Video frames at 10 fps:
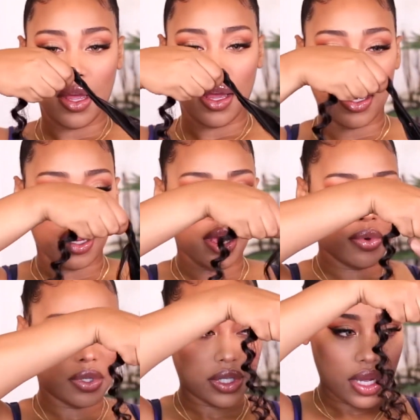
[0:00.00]
And I
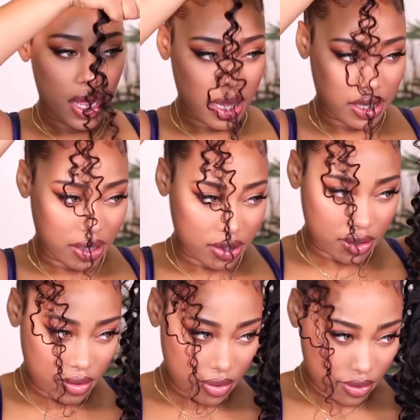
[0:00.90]
will tie it
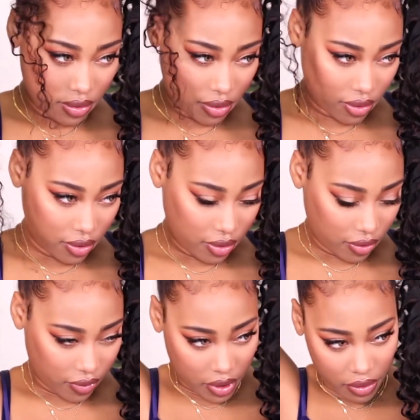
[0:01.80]

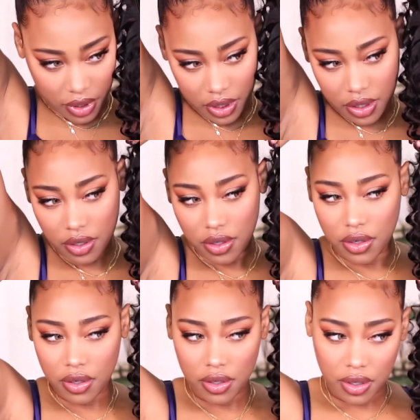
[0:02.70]
around here.
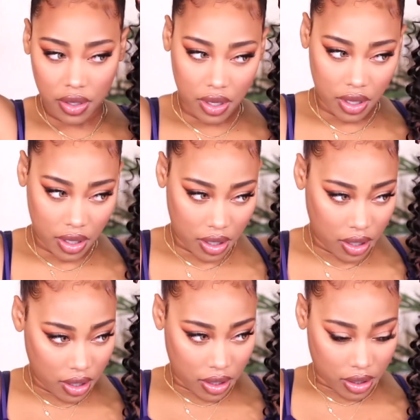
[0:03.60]

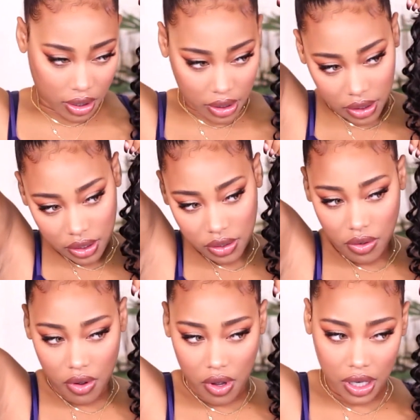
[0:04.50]
This is
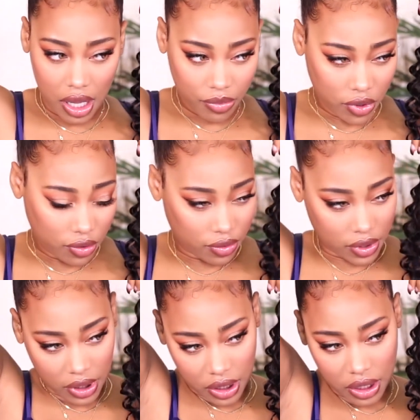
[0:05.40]
all I'm
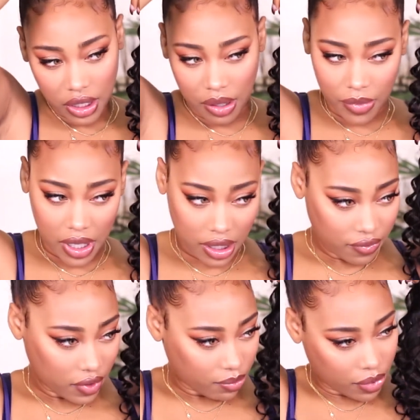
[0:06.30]
using. I'm not
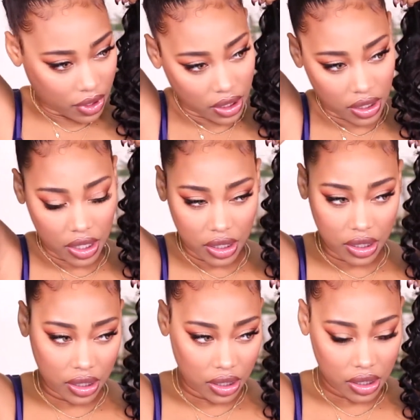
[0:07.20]
even putting any